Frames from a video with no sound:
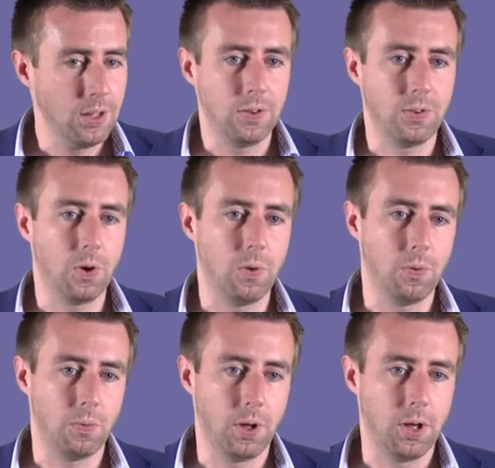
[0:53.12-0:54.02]

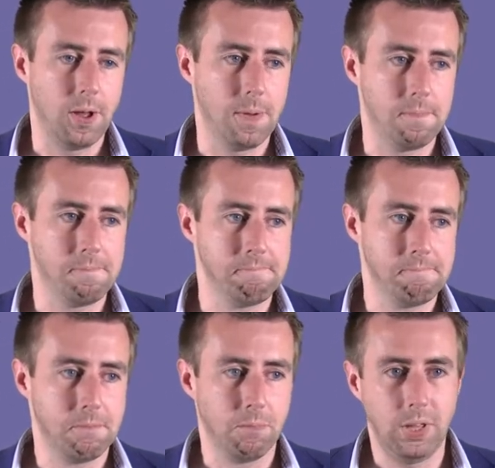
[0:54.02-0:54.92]
So
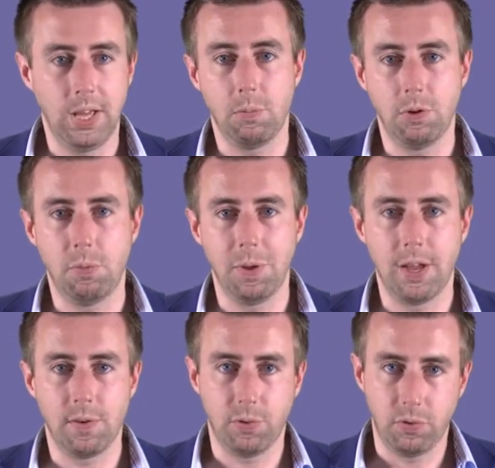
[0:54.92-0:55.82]
one should be
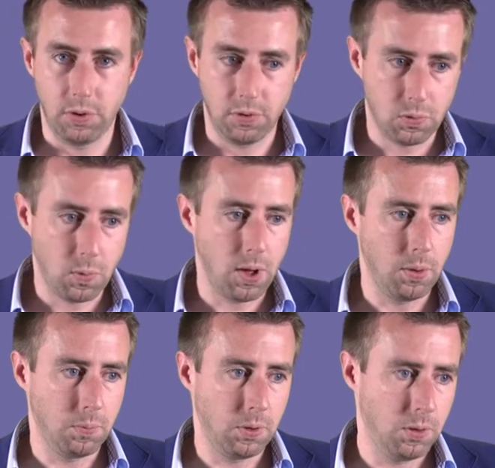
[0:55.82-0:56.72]
careful to
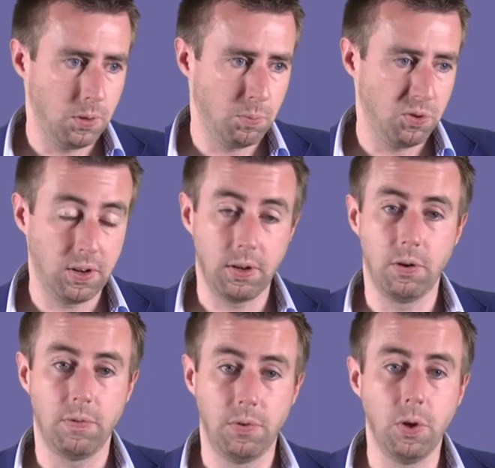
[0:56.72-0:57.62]
describe a
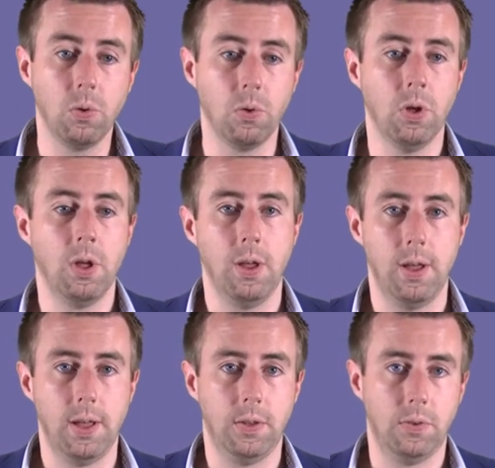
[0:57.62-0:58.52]
particular view
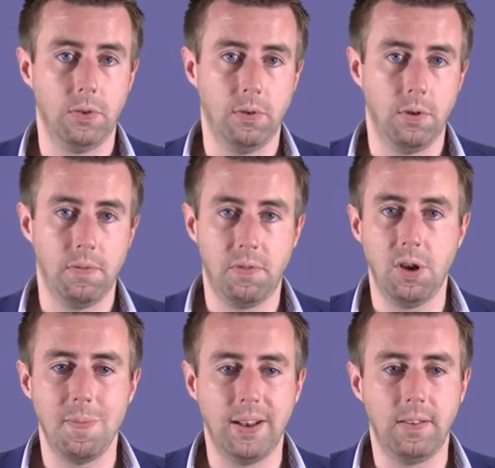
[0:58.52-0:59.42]
as a
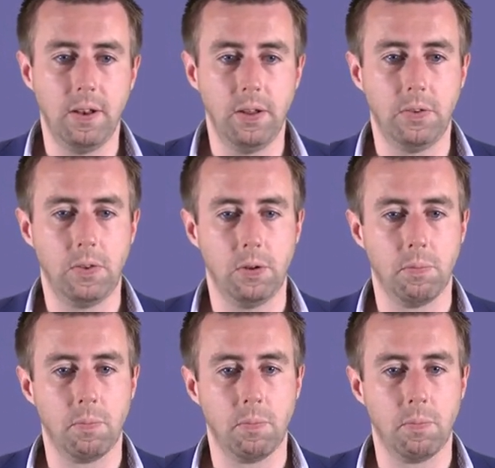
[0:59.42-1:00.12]
fundamentalist.